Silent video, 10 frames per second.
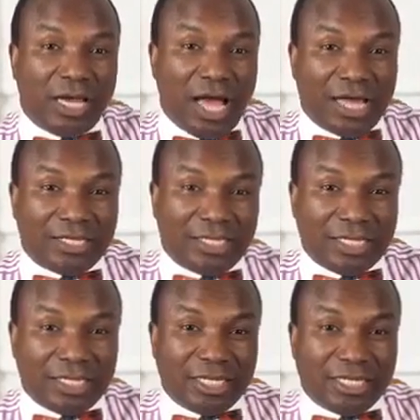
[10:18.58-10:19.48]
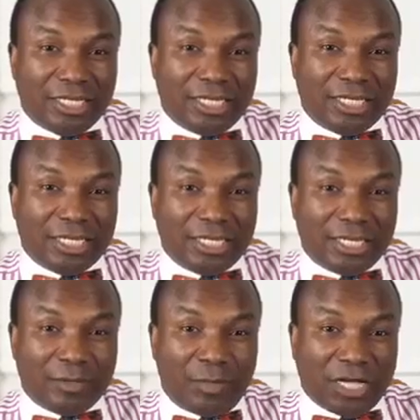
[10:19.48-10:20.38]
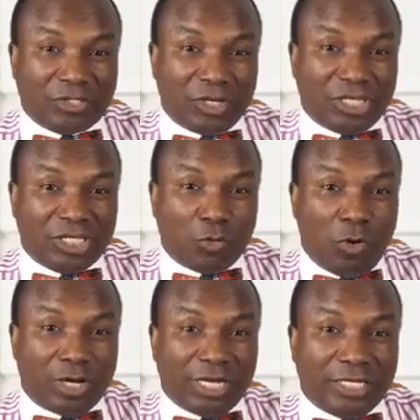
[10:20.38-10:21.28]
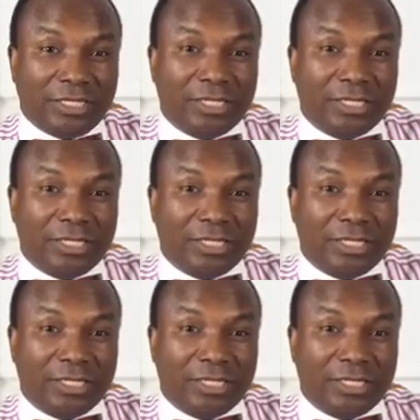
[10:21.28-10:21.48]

and the pastor is the warden.